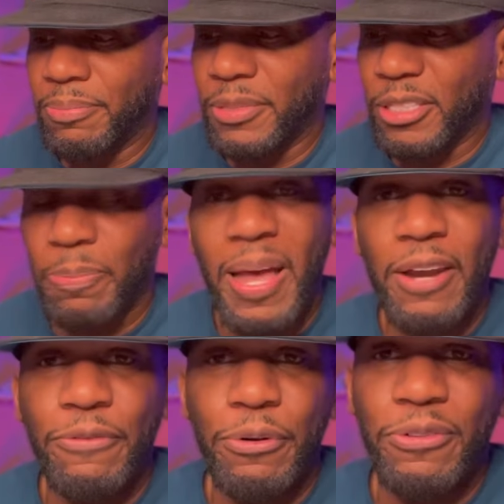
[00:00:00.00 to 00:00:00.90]
the
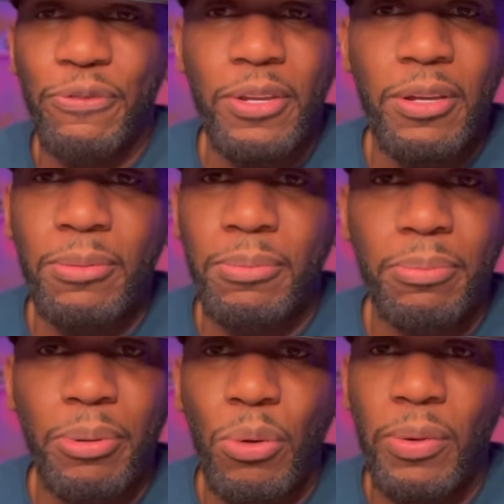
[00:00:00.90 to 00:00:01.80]
Spider-Verse film,
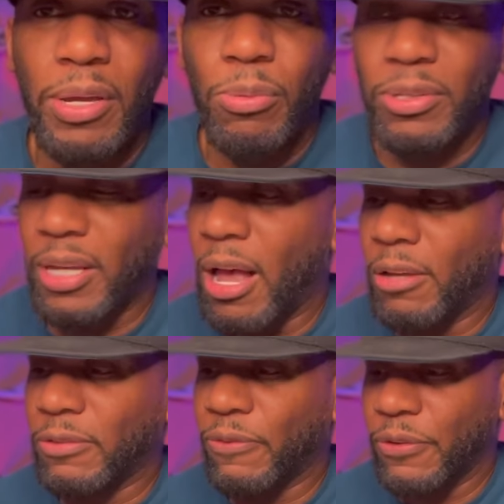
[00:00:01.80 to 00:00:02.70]
bro. It was an
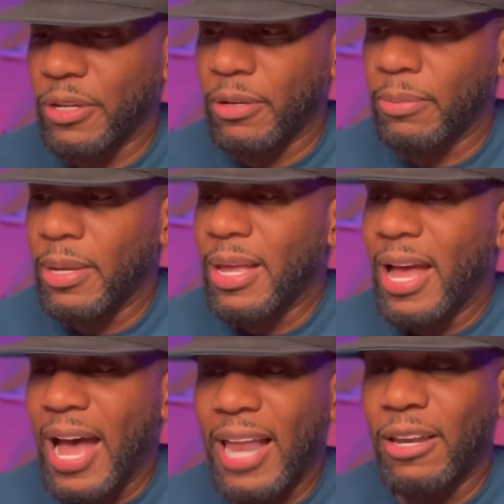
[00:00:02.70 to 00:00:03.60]
awesome film.
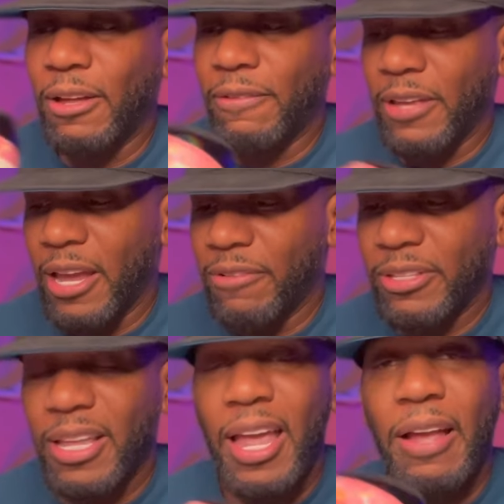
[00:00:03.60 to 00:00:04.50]
I love
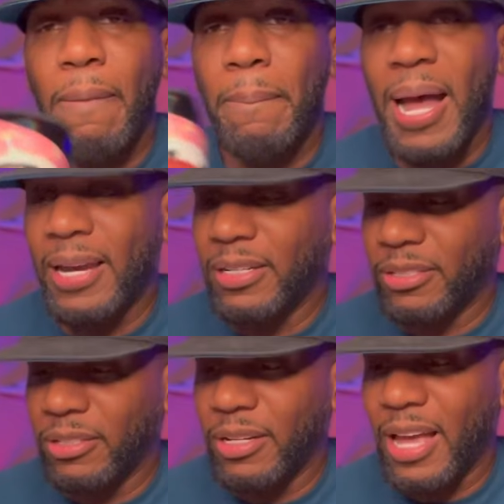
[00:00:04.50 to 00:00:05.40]
everything about
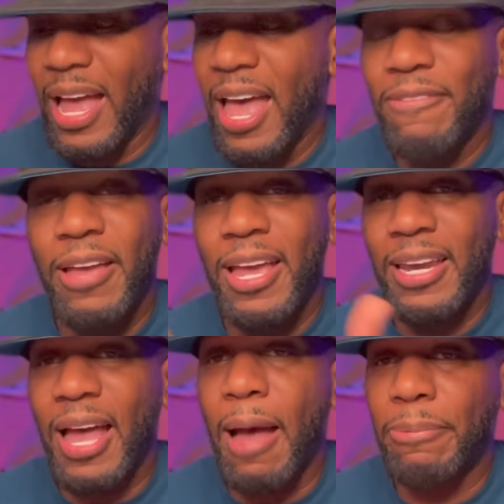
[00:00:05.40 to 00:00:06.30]
this sneaker. I haven't had
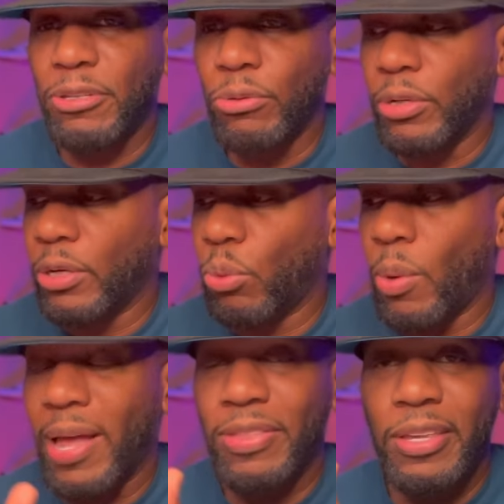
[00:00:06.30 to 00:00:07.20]
the opportunity to
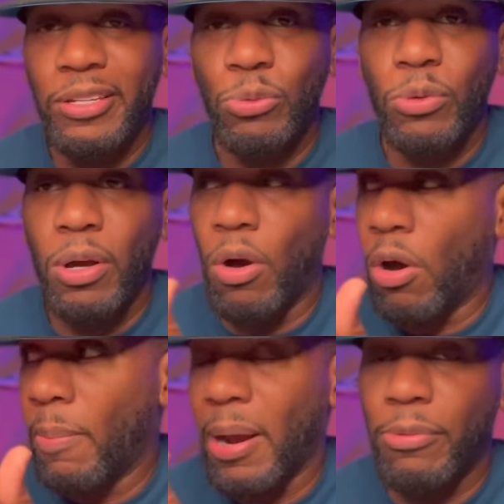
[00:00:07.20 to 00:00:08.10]
wear this one
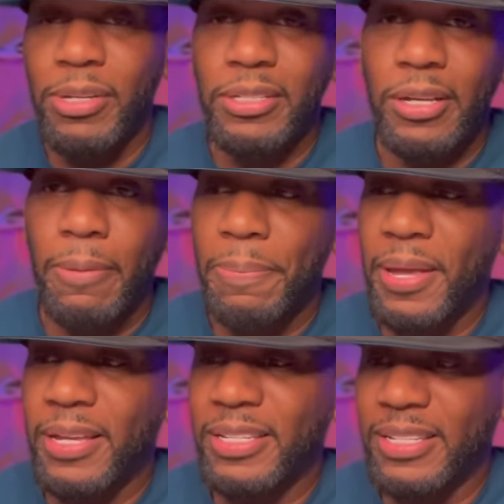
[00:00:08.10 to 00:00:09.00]
on my retail
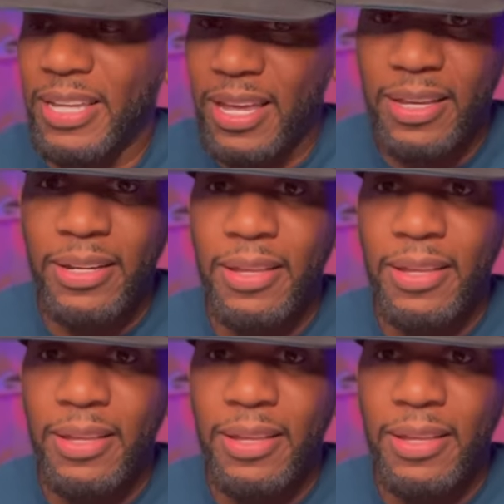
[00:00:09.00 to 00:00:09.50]
pair yet,